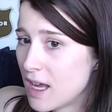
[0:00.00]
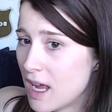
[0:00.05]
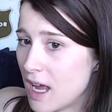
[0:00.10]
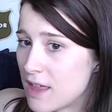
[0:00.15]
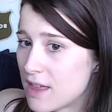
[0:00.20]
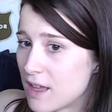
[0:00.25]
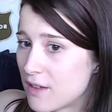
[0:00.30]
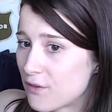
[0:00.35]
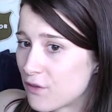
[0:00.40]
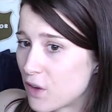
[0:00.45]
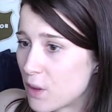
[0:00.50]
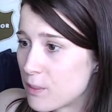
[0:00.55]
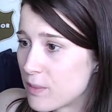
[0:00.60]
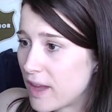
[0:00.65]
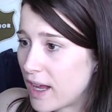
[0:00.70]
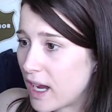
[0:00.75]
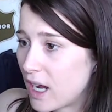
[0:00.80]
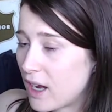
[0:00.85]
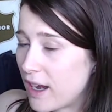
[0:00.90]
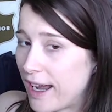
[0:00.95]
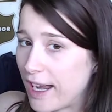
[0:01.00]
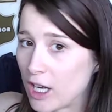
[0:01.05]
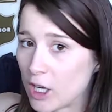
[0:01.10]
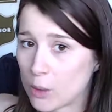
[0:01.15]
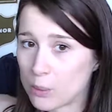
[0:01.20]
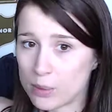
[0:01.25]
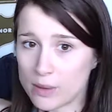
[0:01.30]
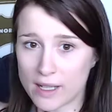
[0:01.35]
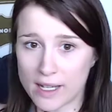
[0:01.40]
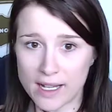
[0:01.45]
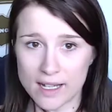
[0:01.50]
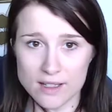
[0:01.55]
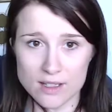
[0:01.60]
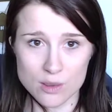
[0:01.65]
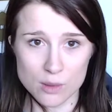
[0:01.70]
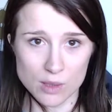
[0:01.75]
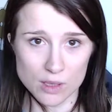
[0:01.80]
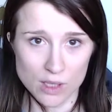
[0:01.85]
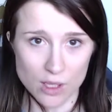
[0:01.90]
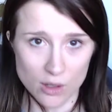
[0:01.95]
And then from there, airplane,
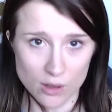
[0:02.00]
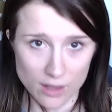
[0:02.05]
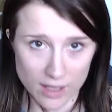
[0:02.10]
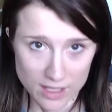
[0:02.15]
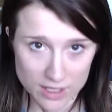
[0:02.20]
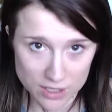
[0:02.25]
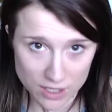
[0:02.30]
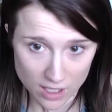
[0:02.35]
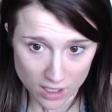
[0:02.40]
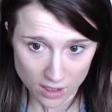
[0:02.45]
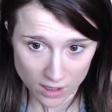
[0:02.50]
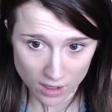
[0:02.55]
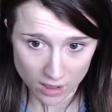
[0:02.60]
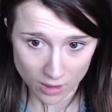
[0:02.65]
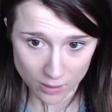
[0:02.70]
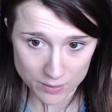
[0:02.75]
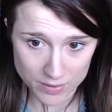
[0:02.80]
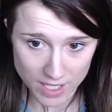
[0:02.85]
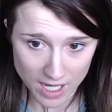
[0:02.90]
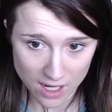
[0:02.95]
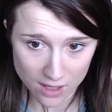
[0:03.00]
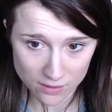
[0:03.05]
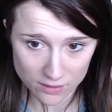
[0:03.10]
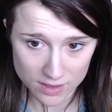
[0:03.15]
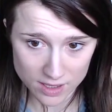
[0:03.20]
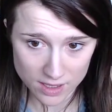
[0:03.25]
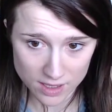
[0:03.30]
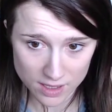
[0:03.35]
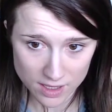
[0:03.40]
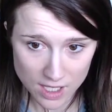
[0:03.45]
so a low lunge, arms out.